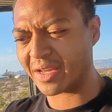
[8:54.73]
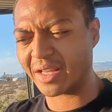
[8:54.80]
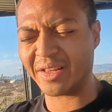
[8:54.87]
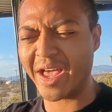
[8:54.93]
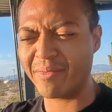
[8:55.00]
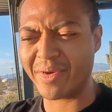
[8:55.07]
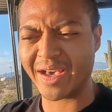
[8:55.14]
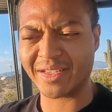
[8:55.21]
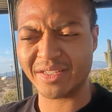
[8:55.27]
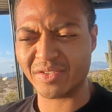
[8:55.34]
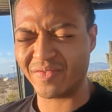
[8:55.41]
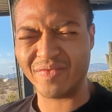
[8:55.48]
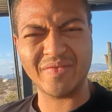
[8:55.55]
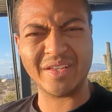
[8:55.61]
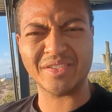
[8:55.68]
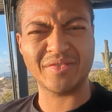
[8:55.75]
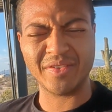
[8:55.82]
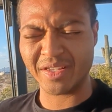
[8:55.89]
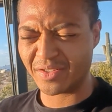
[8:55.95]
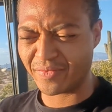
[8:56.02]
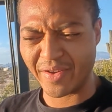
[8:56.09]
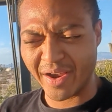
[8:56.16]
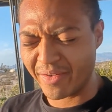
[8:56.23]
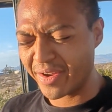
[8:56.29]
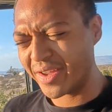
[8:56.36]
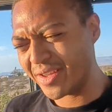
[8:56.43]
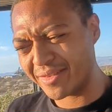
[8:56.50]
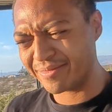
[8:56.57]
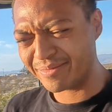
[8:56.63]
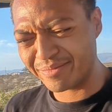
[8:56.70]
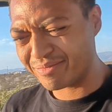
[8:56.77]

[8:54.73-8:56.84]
climax is is is very